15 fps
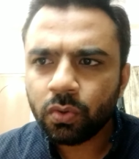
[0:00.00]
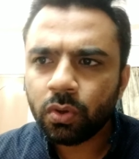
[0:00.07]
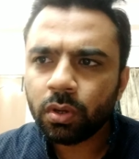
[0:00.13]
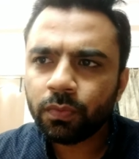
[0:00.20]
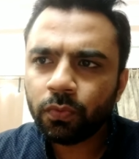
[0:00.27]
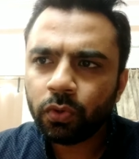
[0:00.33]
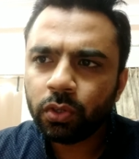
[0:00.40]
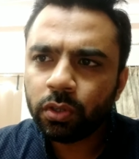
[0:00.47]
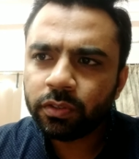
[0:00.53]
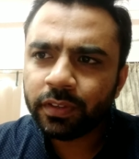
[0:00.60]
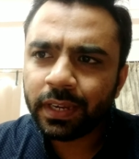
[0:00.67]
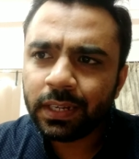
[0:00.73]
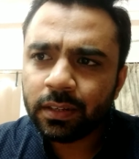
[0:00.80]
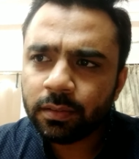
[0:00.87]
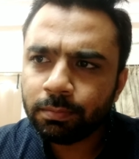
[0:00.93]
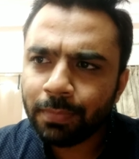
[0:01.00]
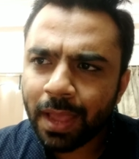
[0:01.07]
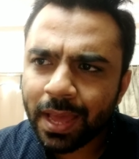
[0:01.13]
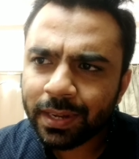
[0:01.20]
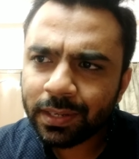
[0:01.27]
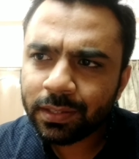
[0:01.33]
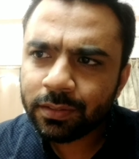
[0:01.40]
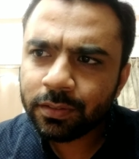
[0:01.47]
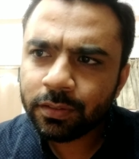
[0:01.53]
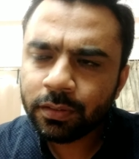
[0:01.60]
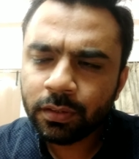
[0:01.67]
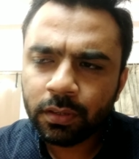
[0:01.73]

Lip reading: or for your child's marriage,